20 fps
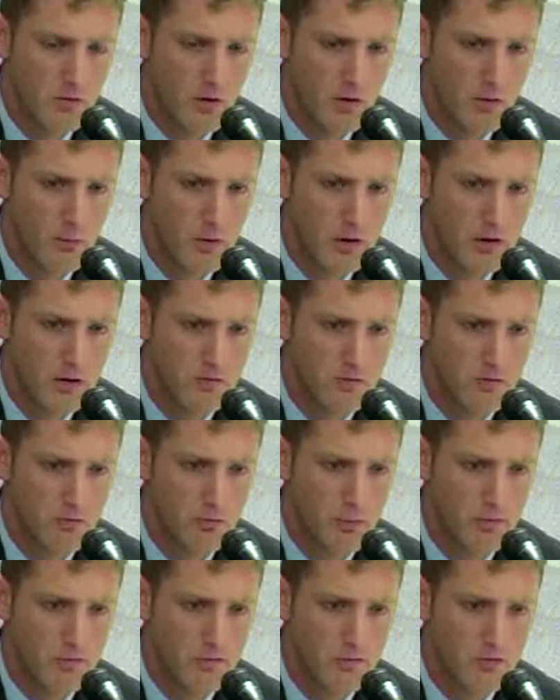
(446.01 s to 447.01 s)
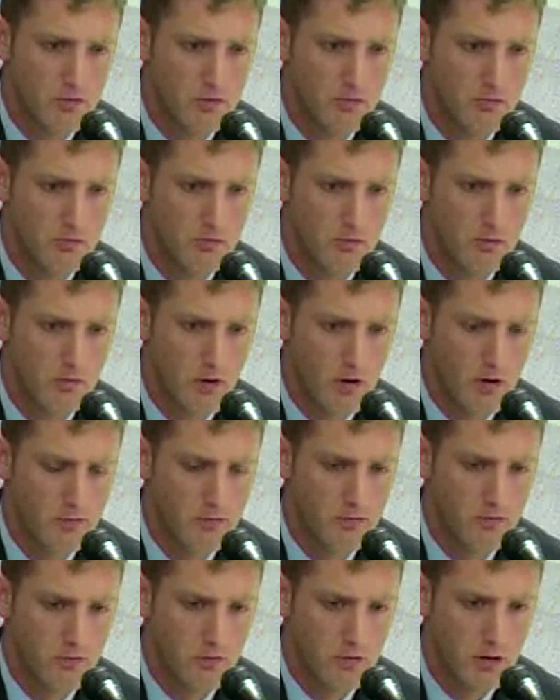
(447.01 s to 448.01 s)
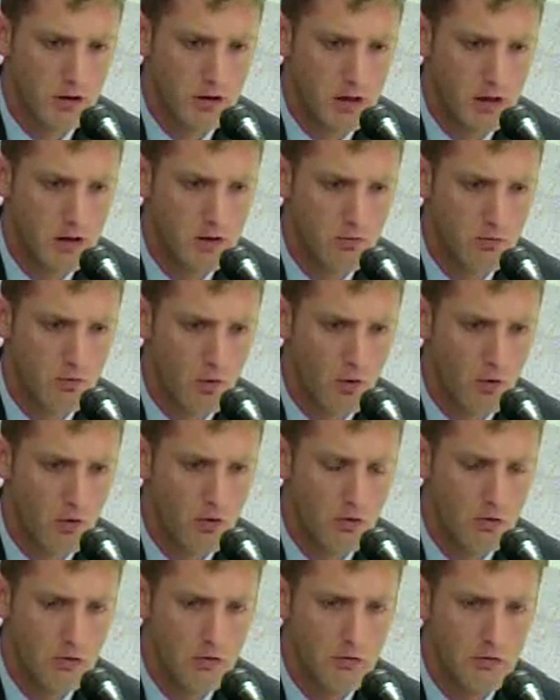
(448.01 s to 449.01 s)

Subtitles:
town manager's position is obviously a key role.